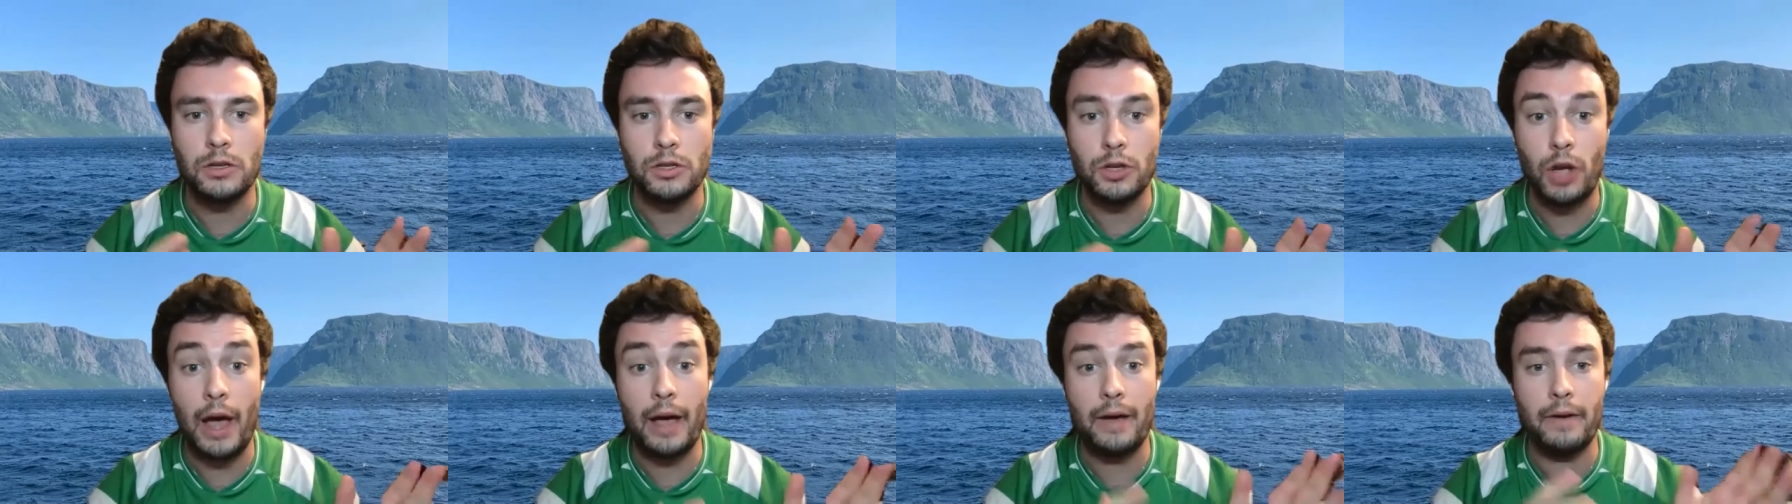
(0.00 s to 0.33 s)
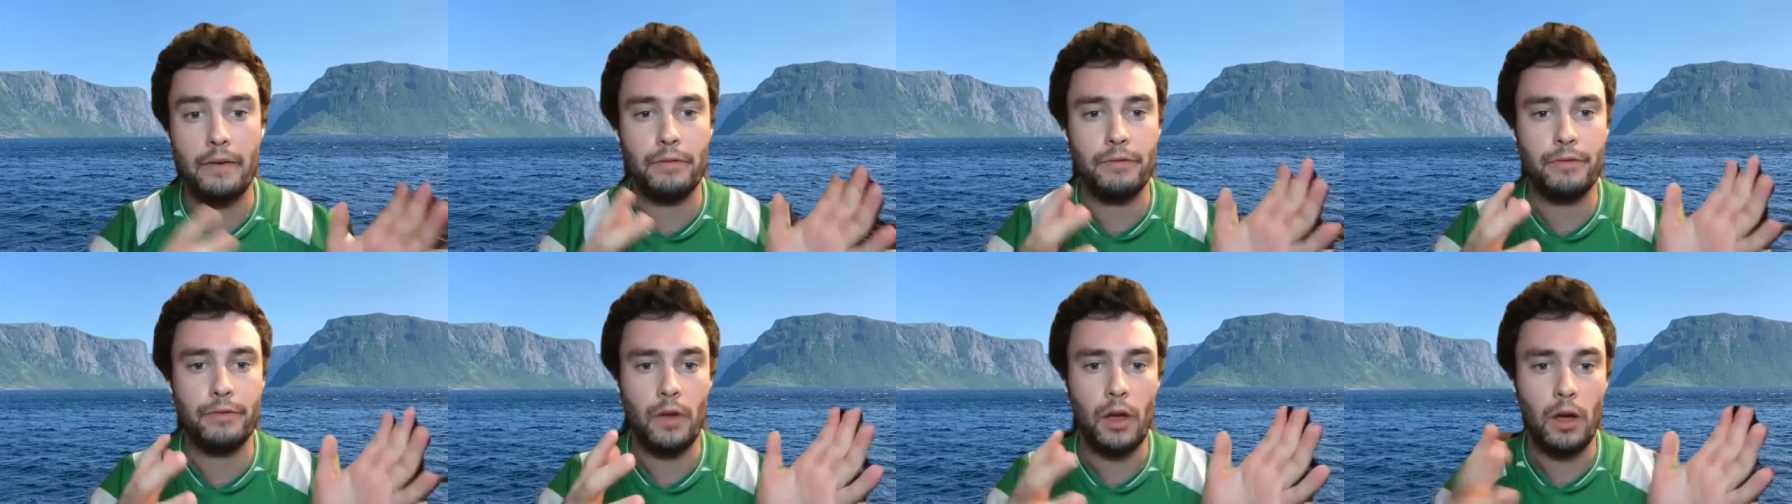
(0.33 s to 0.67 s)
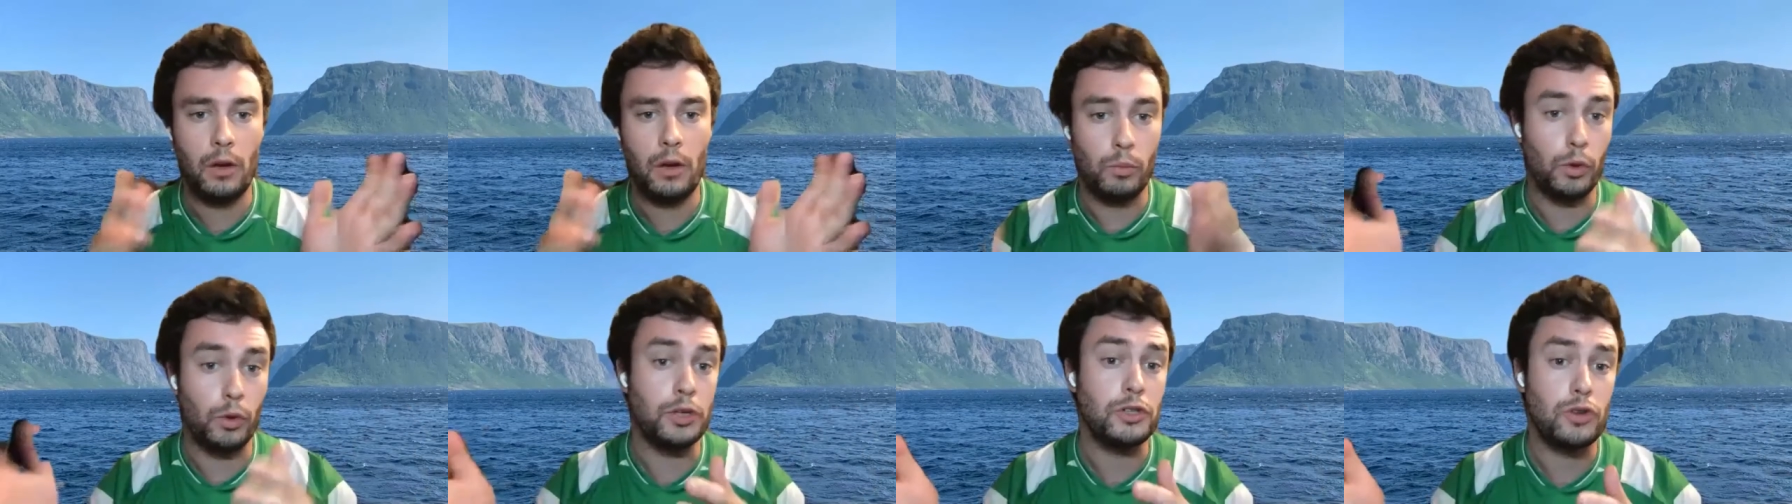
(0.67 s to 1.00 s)
to have
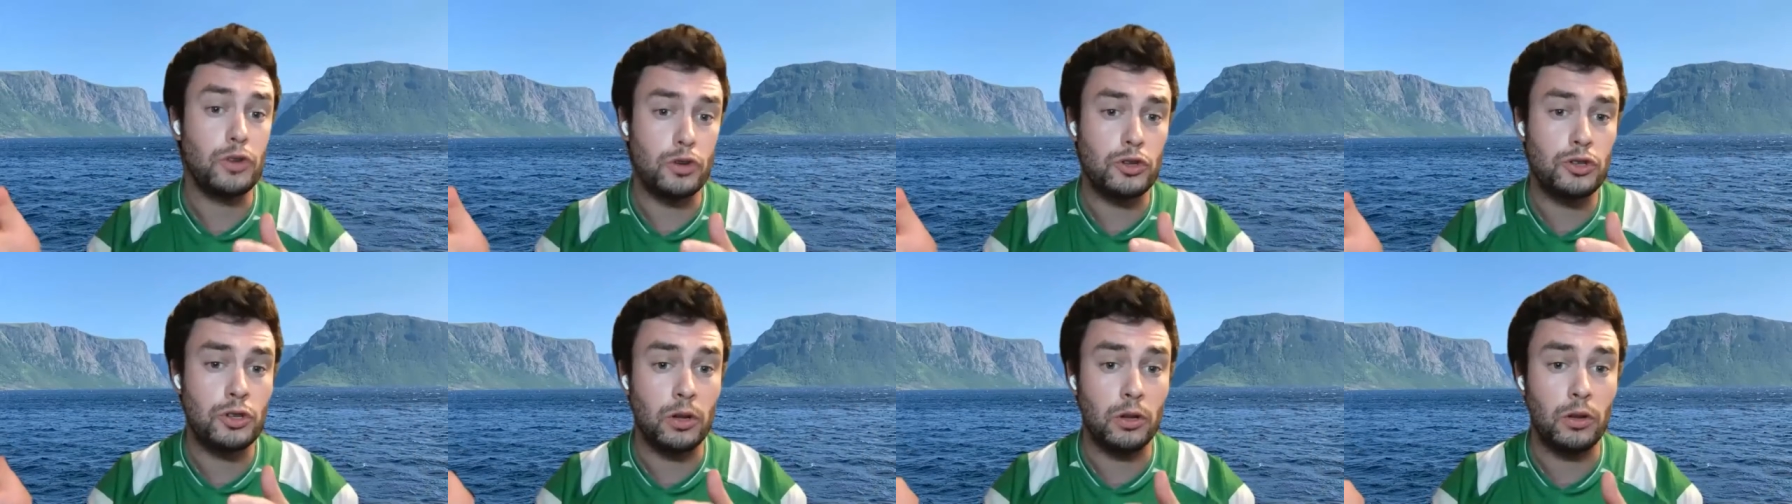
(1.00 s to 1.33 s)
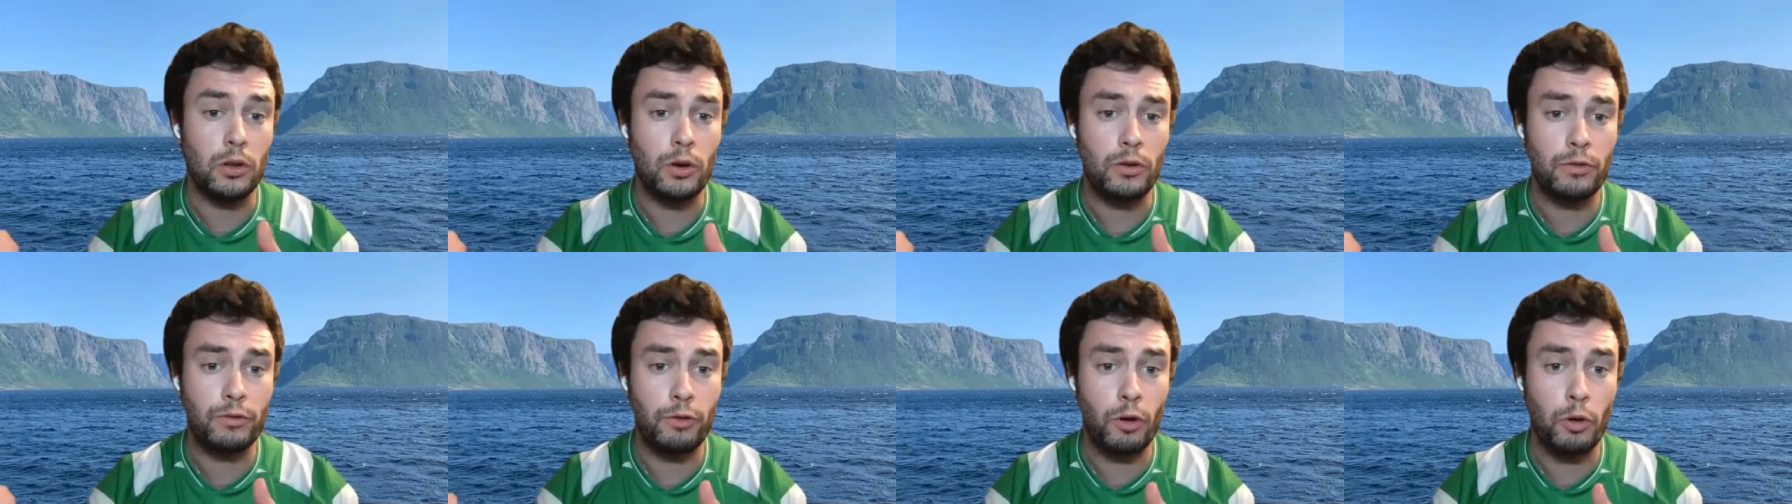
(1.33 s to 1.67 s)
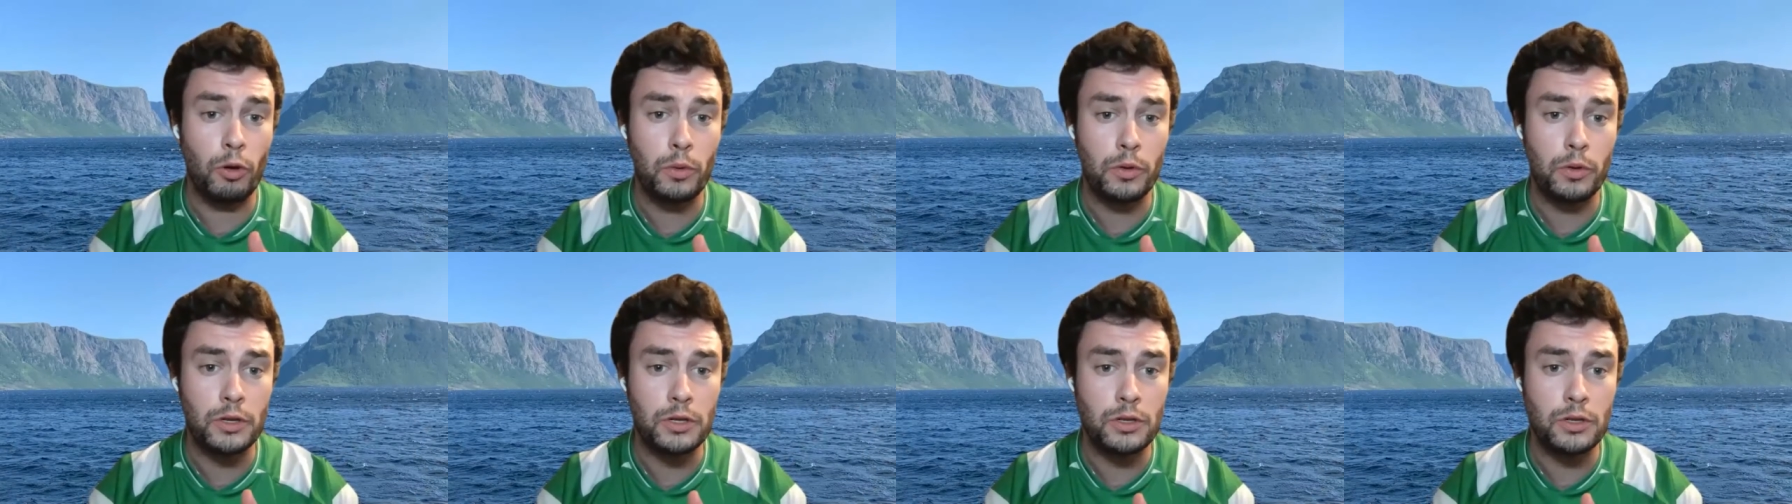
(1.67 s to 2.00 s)
research to look
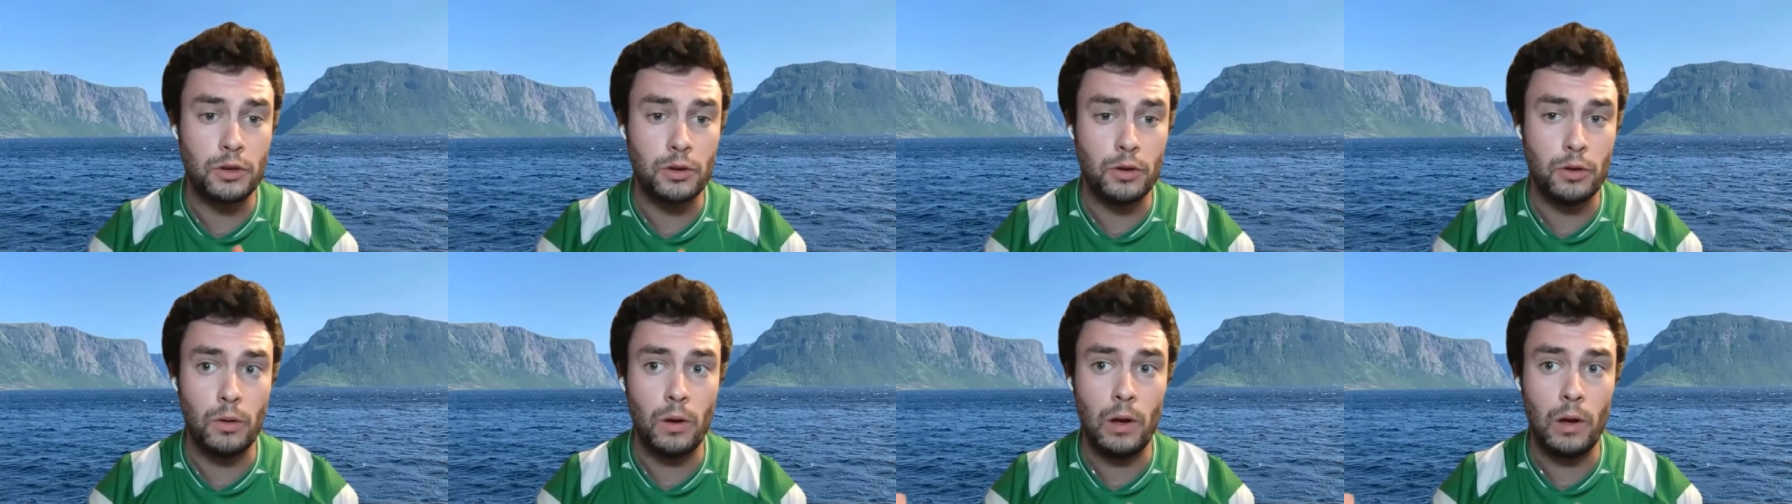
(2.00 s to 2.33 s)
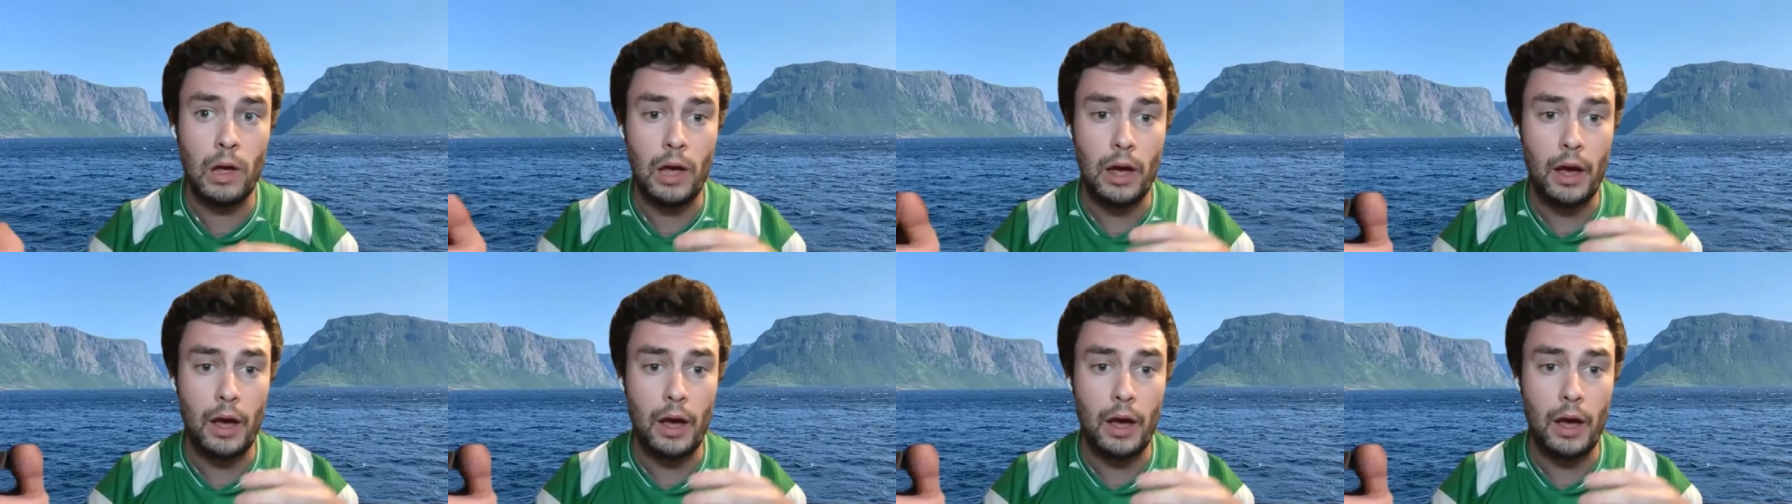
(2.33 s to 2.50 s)
forward to,